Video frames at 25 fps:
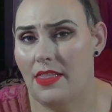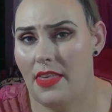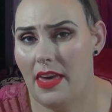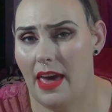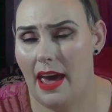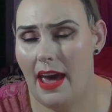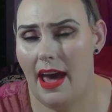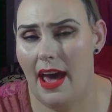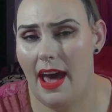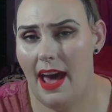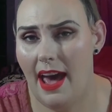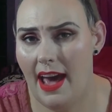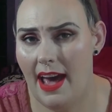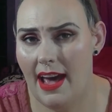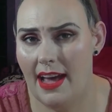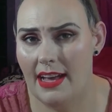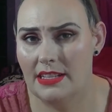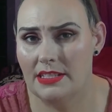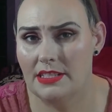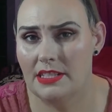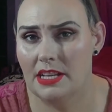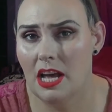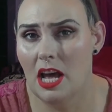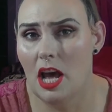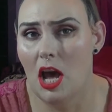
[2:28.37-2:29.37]
that
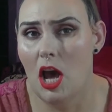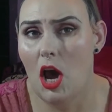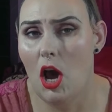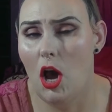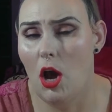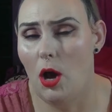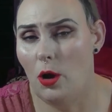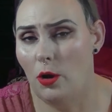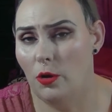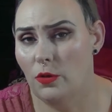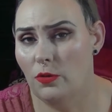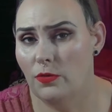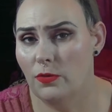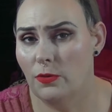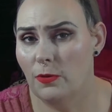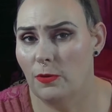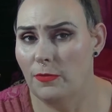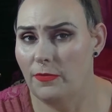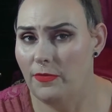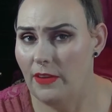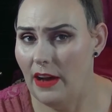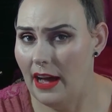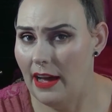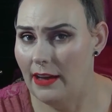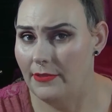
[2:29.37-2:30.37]
has over
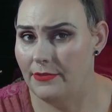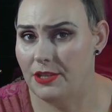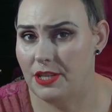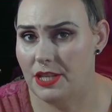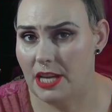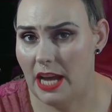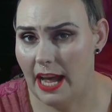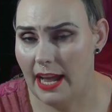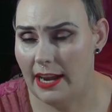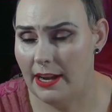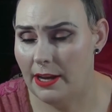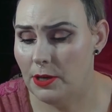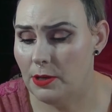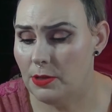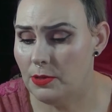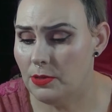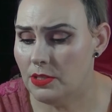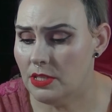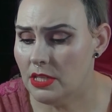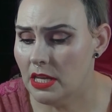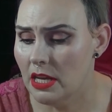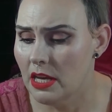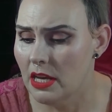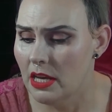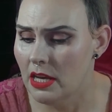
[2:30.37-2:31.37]
5 shadows.